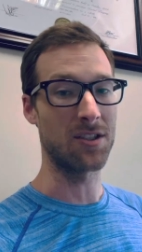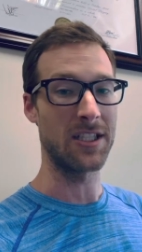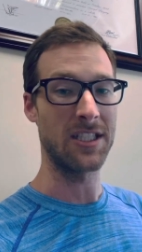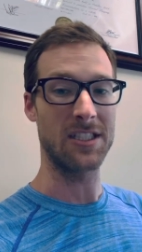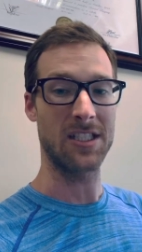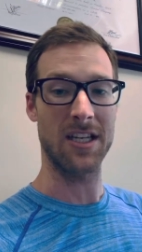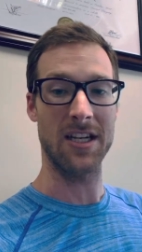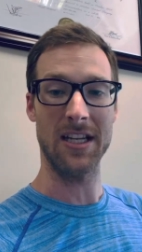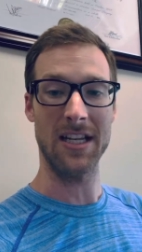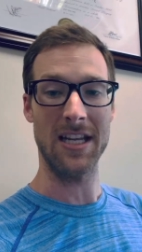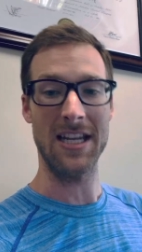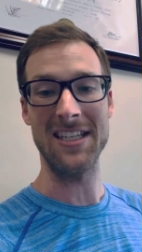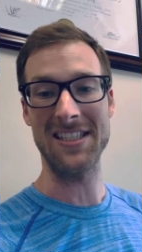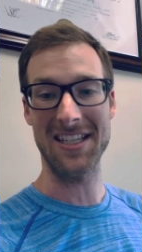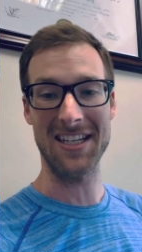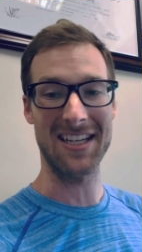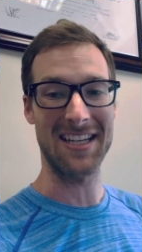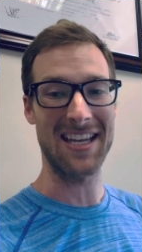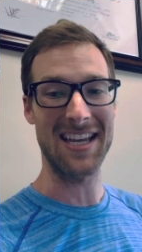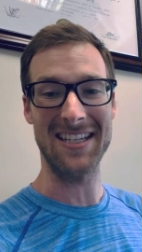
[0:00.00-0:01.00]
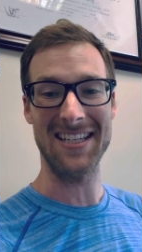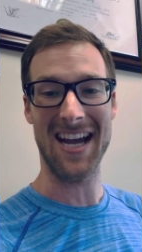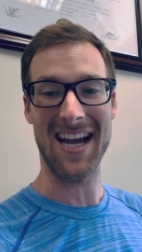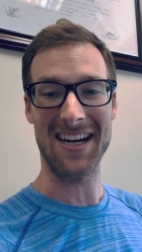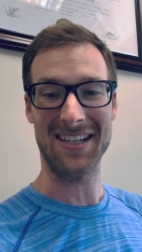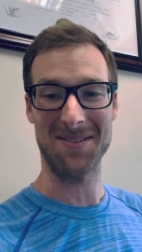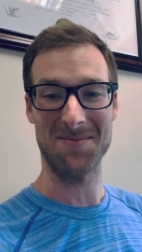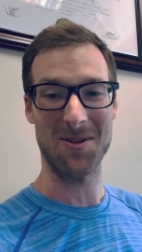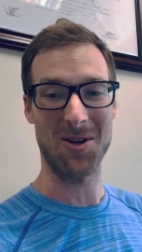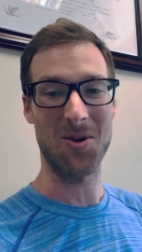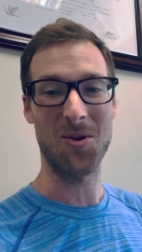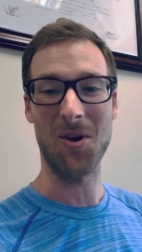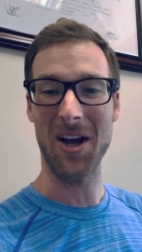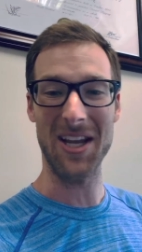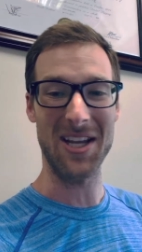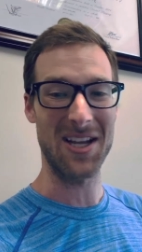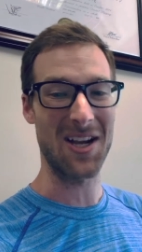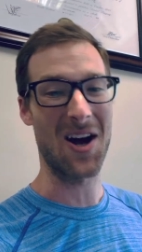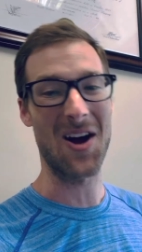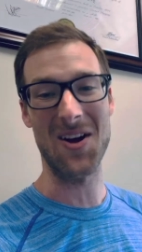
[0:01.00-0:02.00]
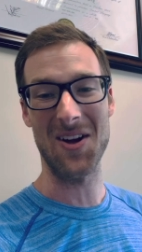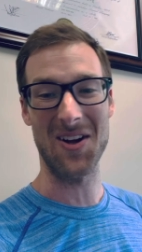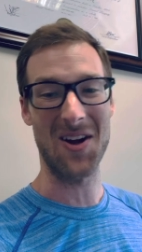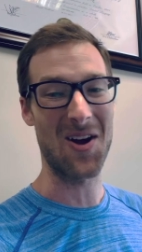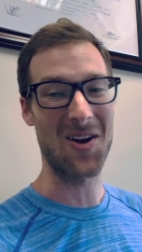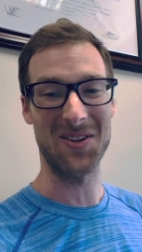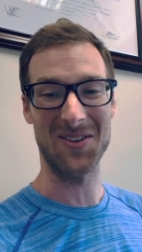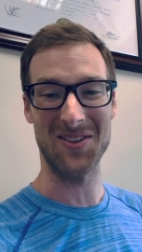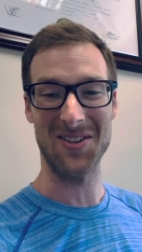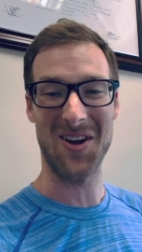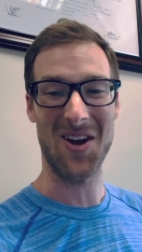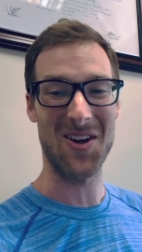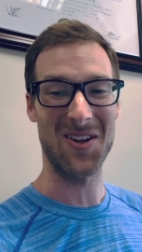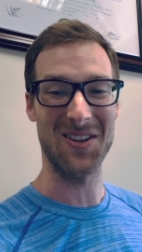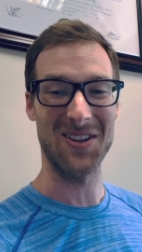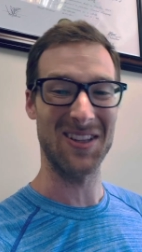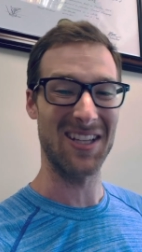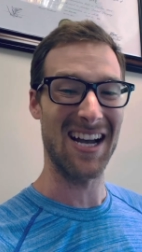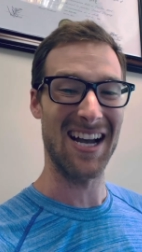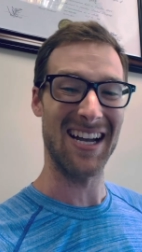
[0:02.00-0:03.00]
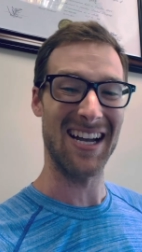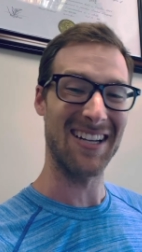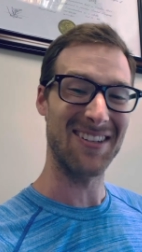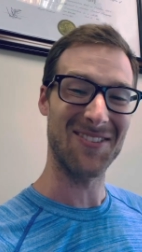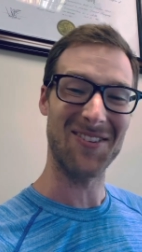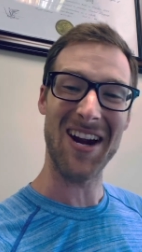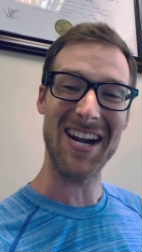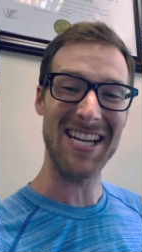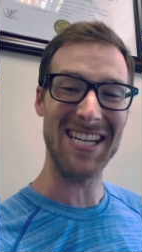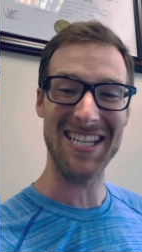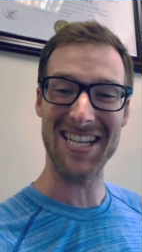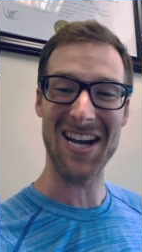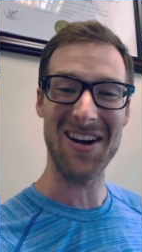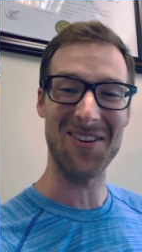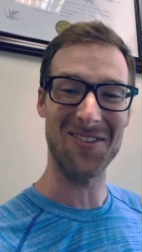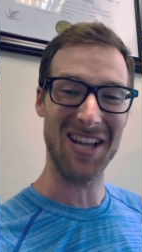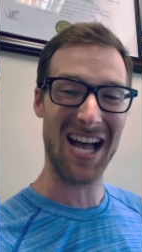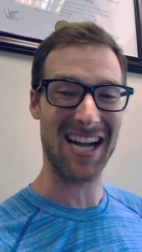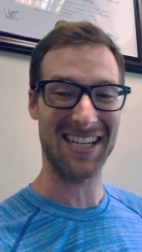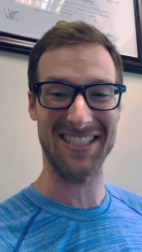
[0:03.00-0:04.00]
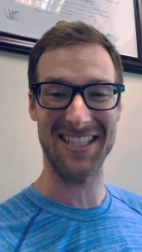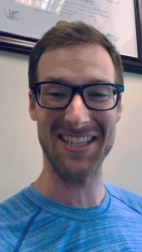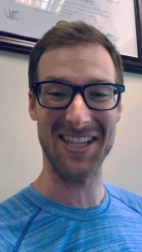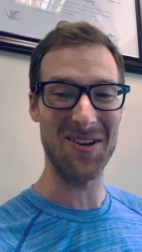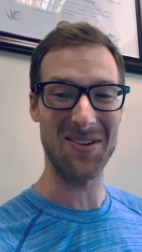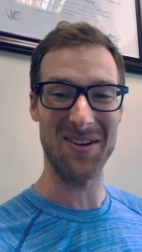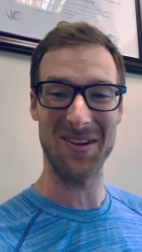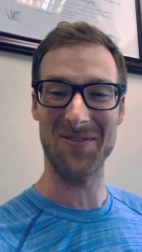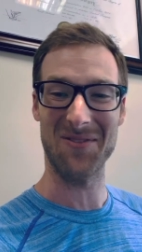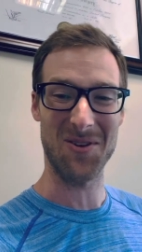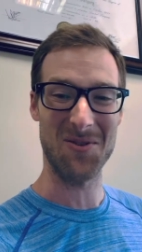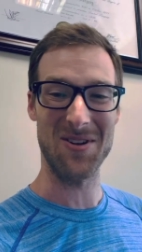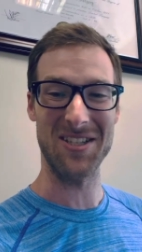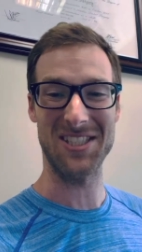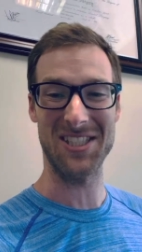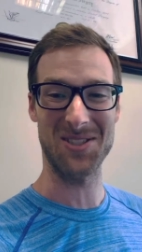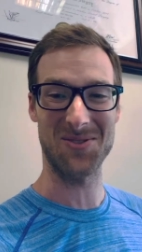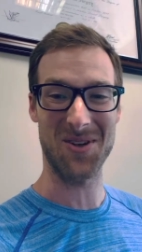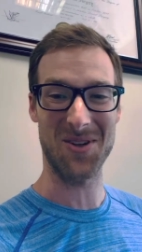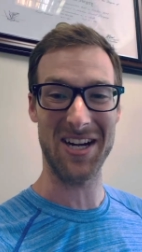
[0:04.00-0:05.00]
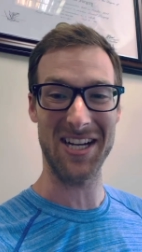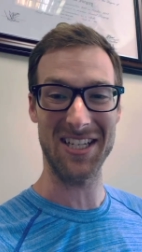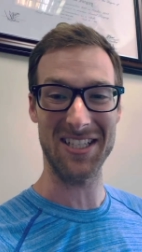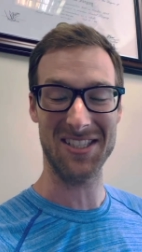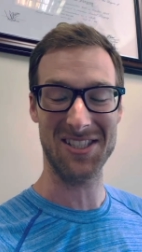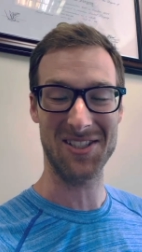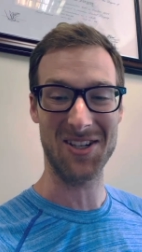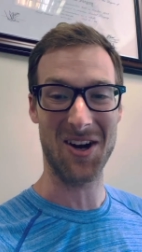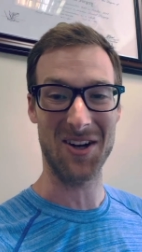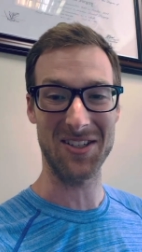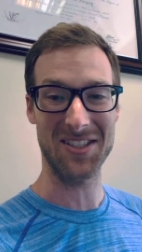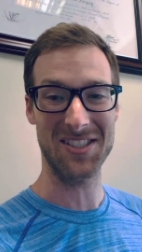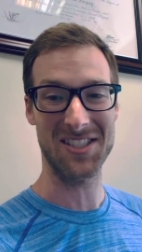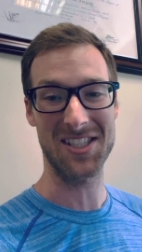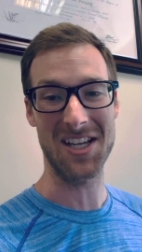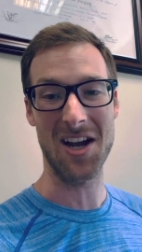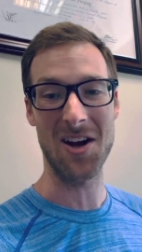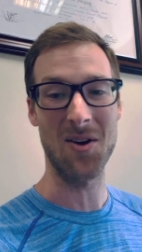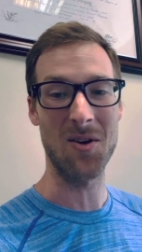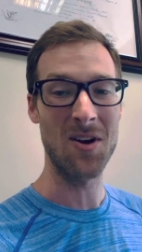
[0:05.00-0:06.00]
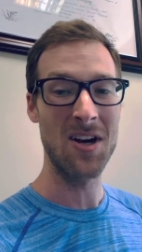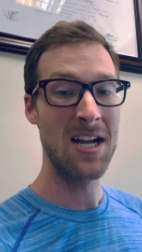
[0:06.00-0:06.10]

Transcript: He's gonna get Dr. McCoy all ready to go, locked and loaded for when she's ready to start. So